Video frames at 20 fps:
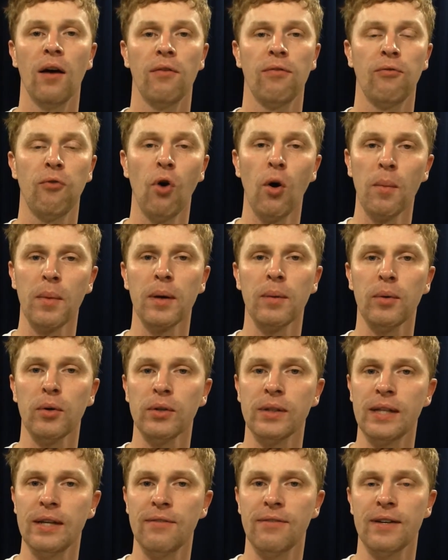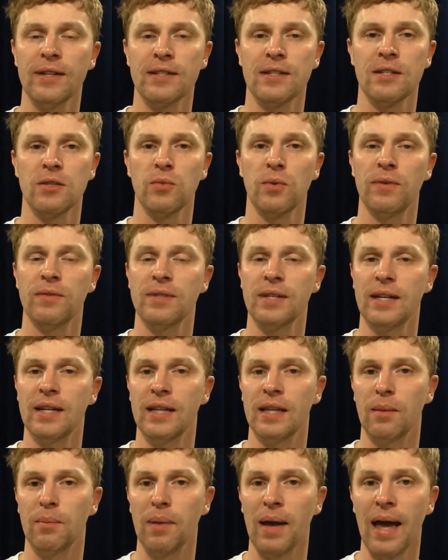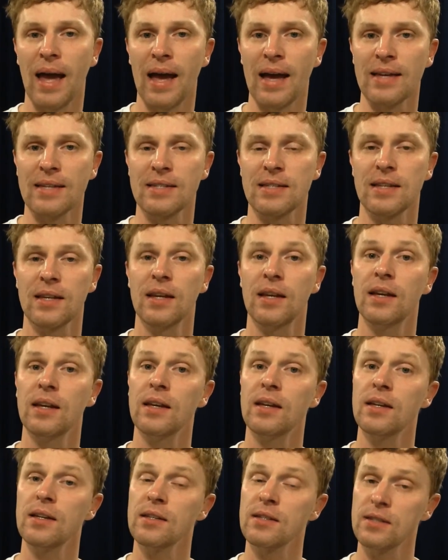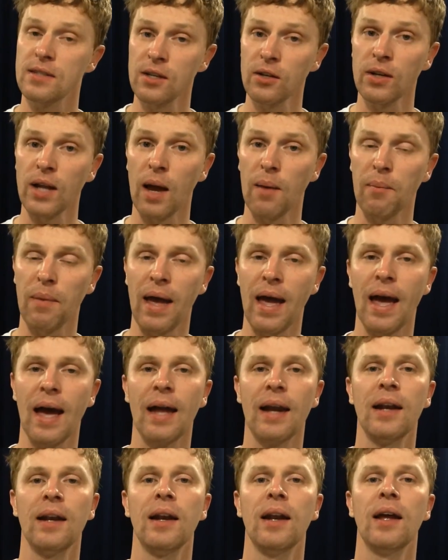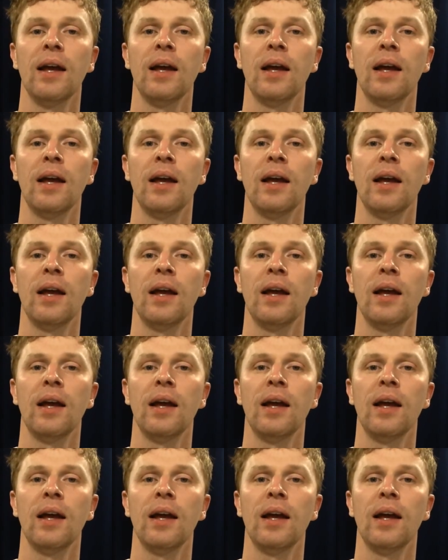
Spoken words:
formidable defenses we've seen in the past. Still not bad.